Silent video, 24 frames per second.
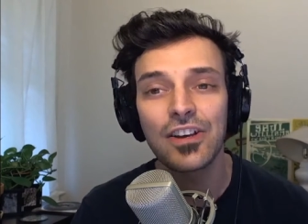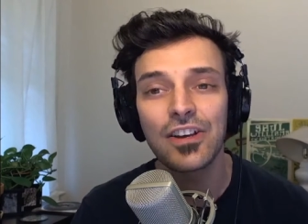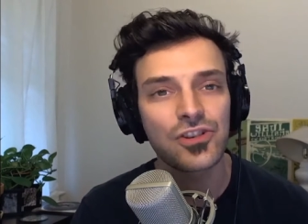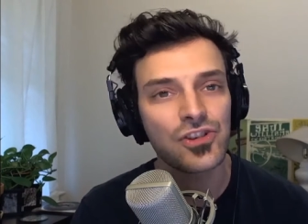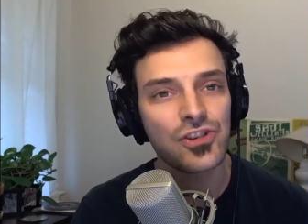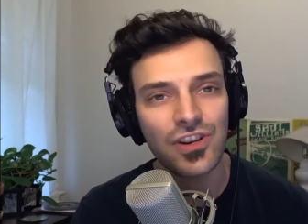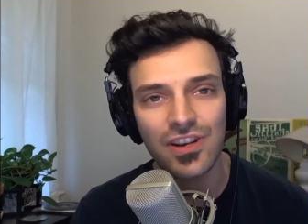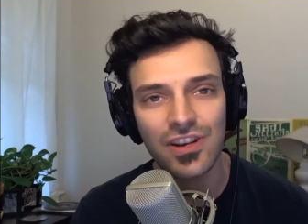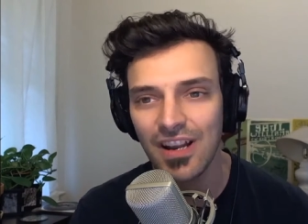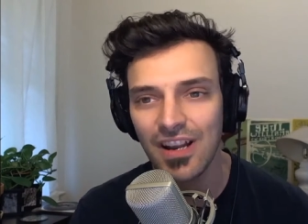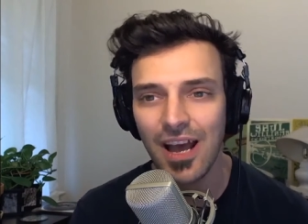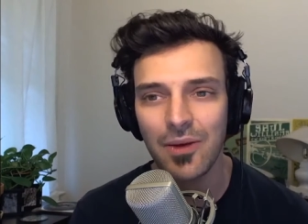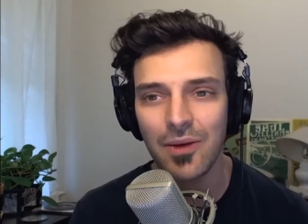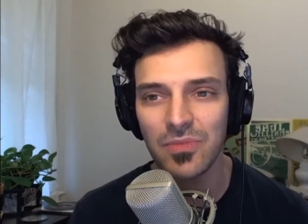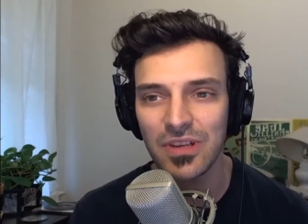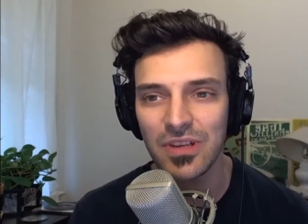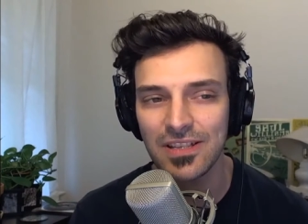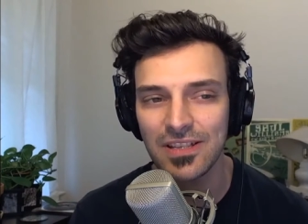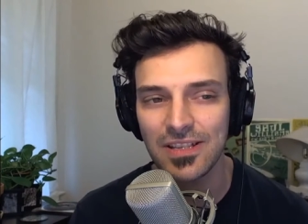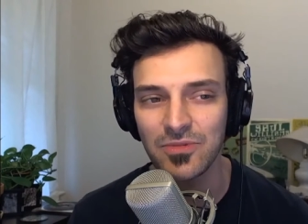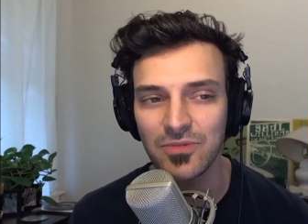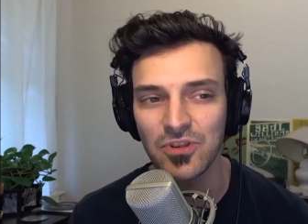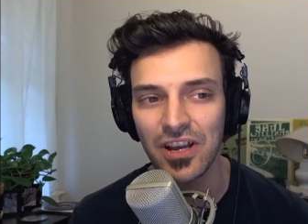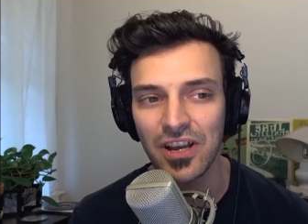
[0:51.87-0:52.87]
should not be
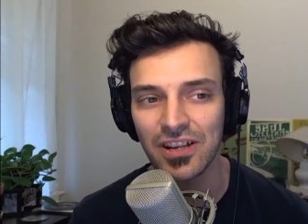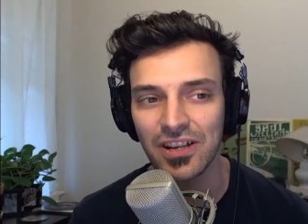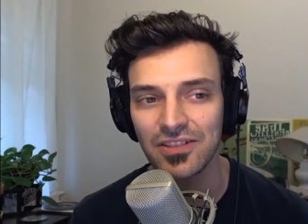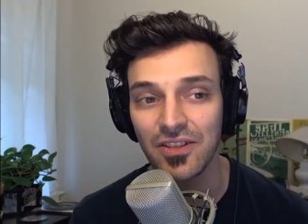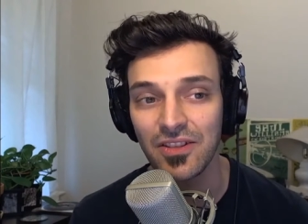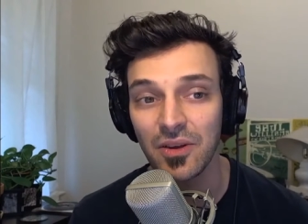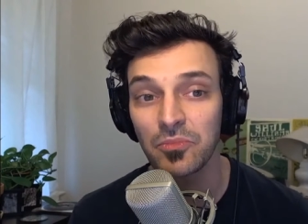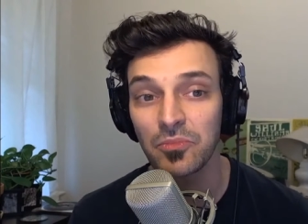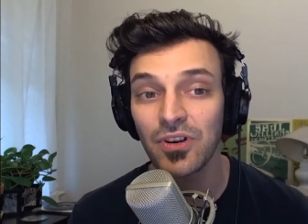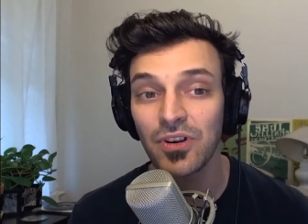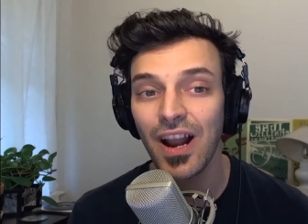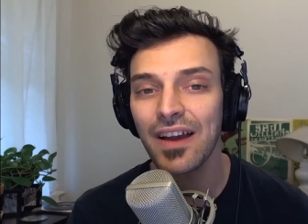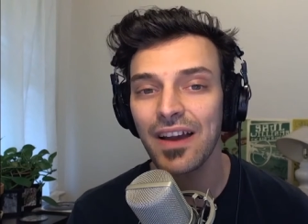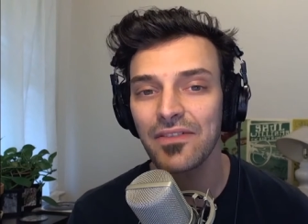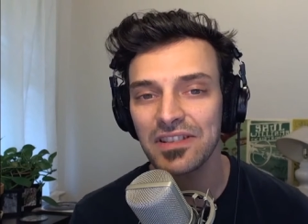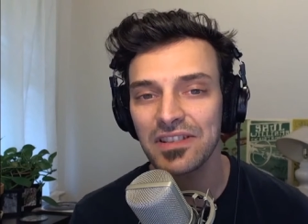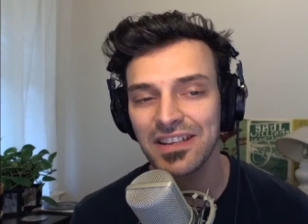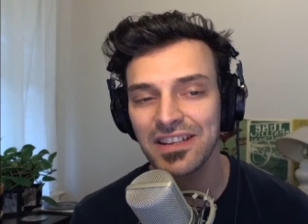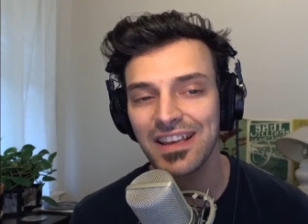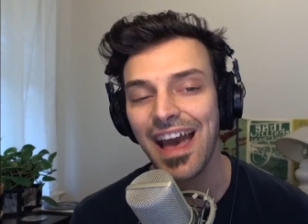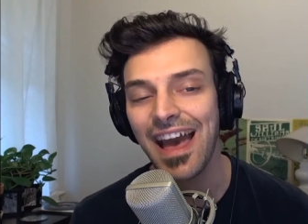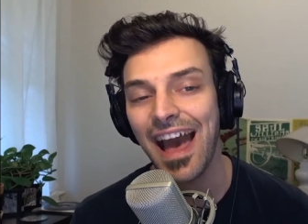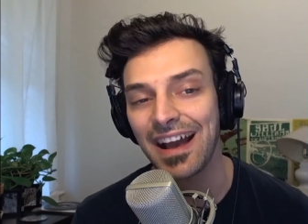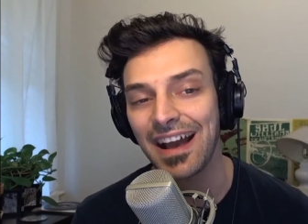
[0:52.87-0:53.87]
subject to the
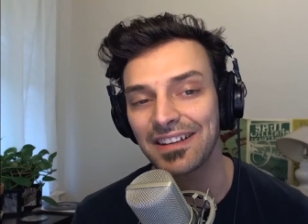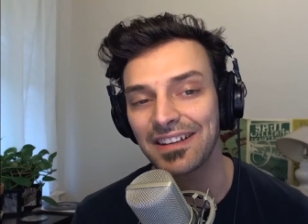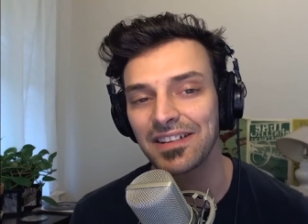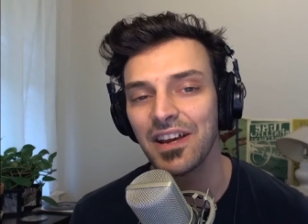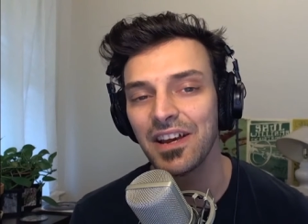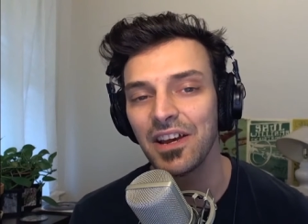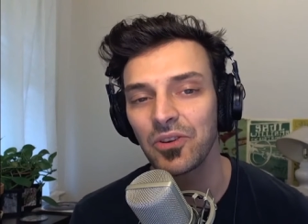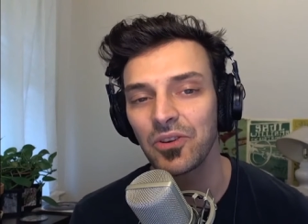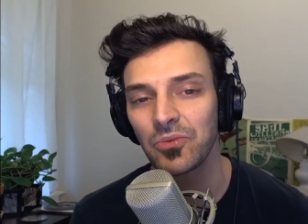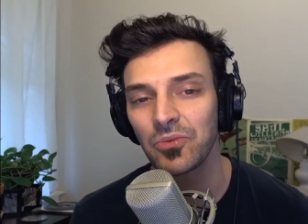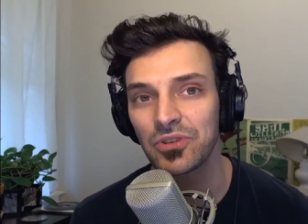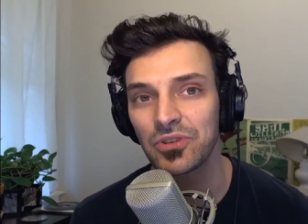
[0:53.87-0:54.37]
Privacy Act,